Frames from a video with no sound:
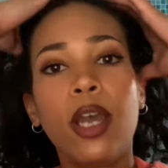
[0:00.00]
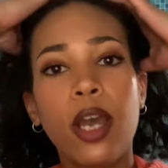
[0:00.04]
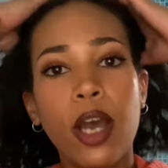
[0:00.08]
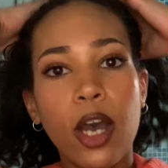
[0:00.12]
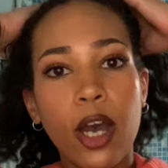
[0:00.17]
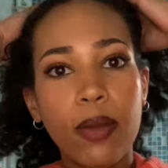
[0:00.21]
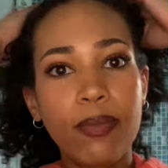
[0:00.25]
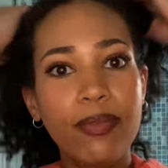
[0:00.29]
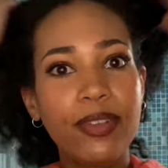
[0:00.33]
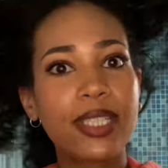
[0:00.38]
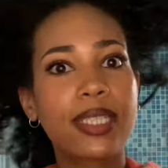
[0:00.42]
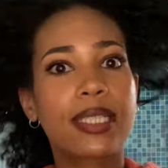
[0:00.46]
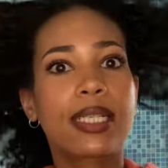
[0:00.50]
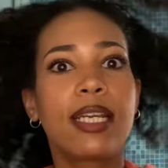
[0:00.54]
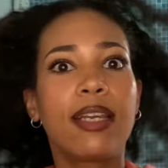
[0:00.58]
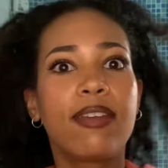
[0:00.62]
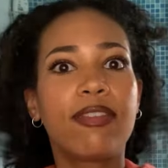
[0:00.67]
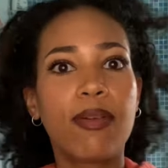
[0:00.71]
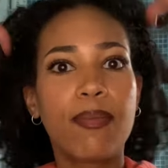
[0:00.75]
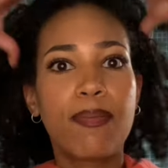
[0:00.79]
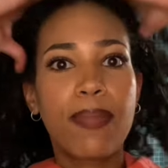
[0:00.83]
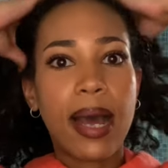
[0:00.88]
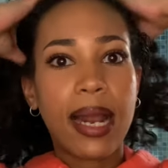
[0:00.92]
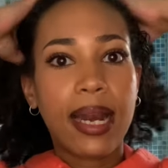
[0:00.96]
Obviously for
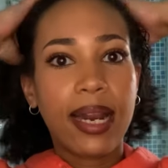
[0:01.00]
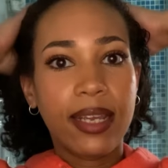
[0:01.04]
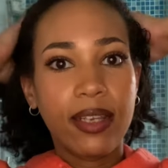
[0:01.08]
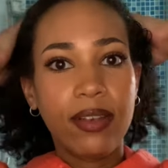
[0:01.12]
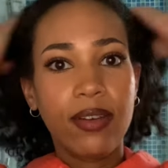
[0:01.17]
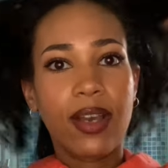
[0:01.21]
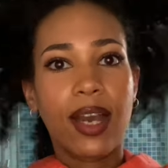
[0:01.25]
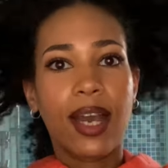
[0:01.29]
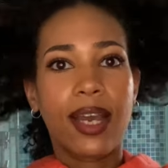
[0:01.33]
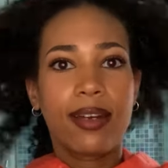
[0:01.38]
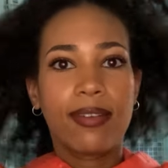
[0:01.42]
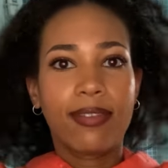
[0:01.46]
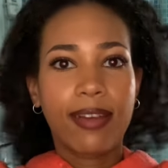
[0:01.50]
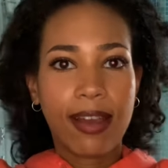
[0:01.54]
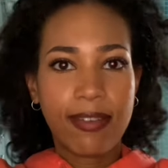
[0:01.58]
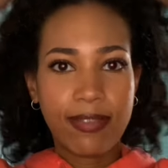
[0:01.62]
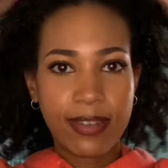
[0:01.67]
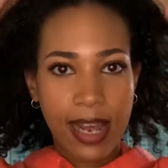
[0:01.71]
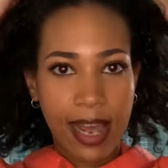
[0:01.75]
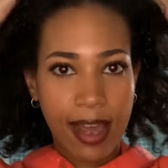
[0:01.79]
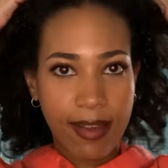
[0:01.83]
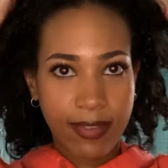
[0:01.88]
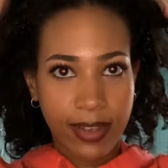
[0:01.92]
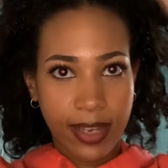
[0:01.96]
ballet, you kind of have to
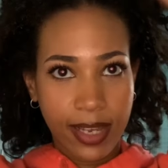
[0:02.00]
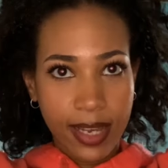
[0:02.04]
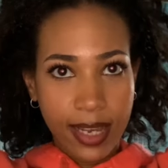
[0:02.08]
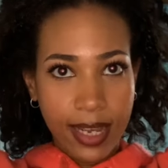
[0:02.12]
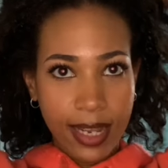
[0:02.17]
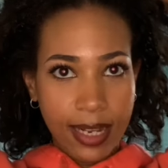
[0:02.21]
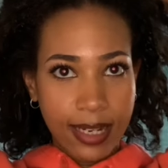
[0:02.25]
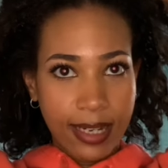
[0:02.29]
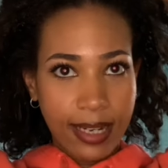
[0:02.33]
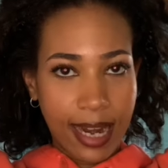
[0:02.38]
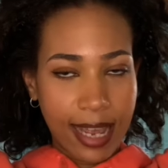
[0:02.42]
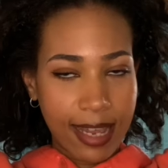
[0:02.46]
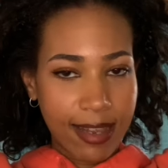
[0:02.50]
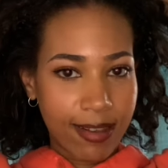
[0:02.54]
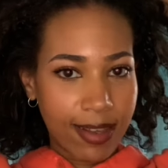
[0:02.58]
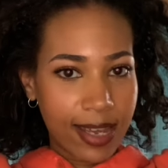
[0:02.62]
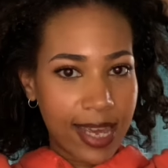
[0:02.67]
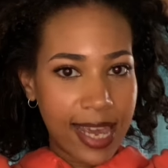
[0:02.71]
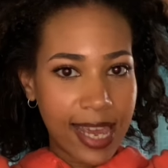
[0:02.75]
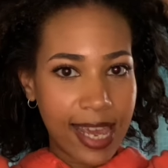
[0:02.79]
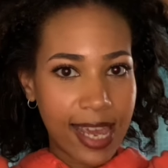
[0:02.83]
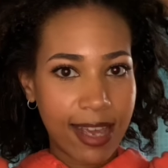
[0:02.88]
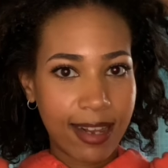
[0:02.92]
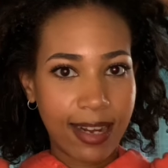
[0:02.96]
have it like
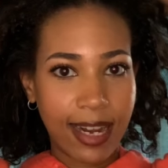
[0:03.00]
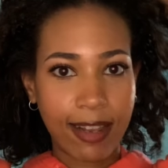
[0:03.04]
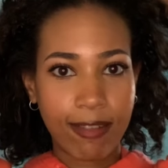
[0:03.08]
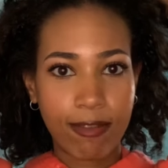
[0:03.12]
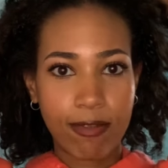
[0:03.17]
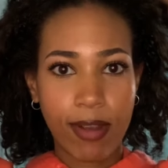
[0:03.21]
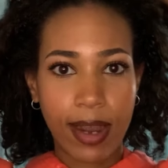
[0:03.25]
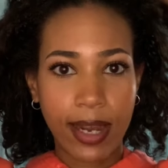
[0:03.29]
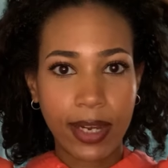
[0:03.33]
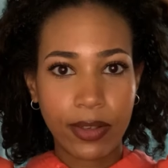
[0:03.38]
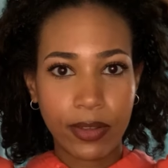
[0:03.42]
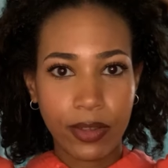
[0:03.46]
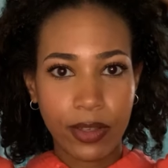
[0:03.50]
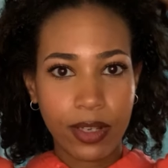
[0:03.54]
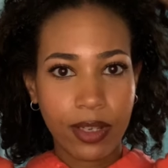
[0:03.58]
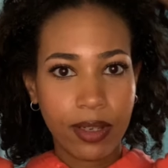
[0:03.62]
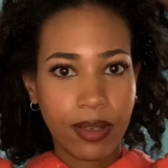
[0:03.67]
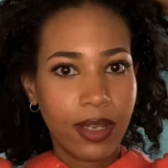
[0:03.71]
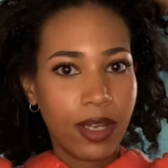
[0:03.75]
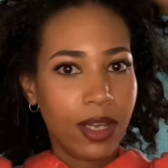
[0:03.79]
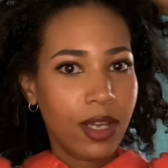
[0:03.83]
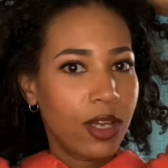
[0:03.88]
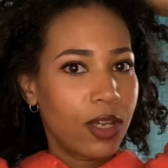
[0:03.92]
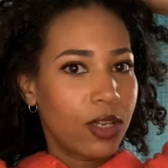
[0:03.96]
here, like right on the
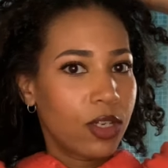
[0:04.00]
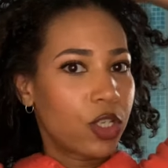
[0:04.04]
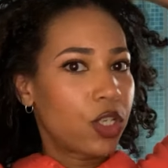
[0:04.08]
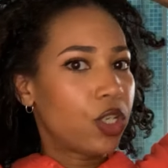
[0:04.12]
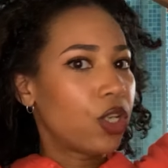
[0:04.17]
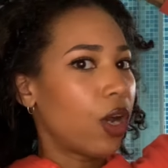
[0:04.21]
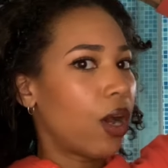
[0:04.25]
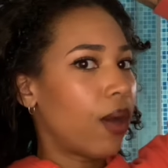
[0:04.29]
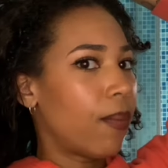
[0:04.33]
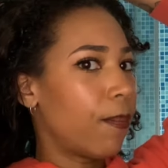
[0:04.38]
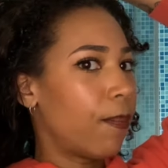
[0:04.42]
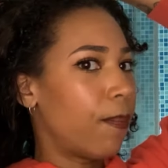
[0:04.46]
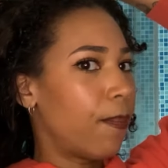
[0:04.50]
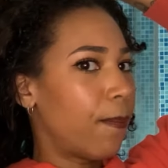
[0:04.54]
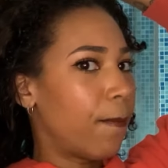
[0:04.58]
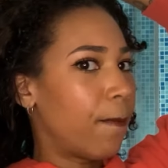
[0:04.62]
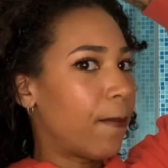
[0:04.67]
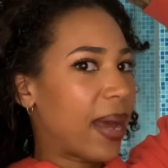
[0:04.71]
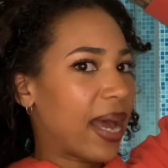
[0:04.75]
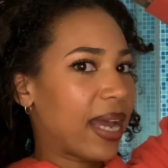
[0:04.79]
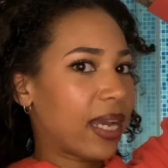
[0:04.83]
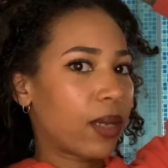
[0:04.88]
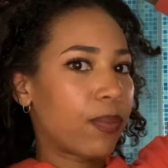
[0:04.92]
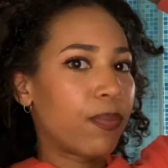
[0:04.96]
top
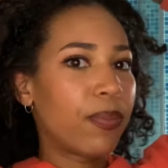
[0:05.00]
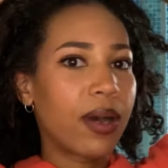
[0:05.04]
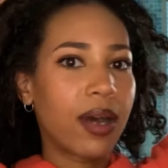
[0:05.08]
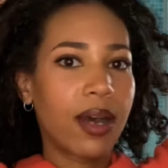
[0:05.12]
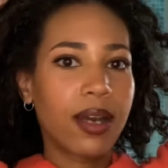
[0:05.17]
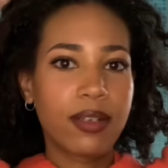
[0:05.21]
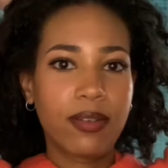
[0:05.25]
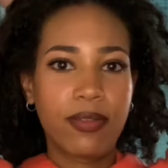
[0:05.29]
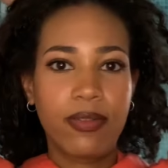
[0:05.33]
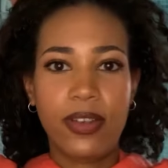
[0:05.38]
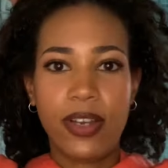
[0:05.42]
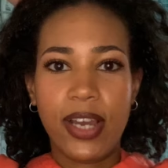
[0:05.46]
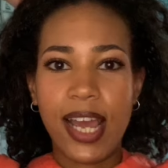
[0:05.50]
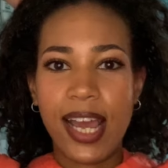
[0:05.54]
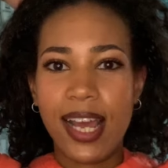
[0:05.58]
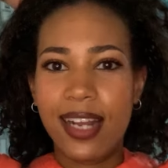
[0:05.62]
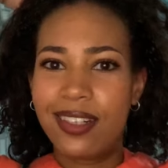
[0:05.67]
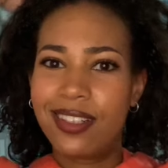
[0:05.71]
back part of your head.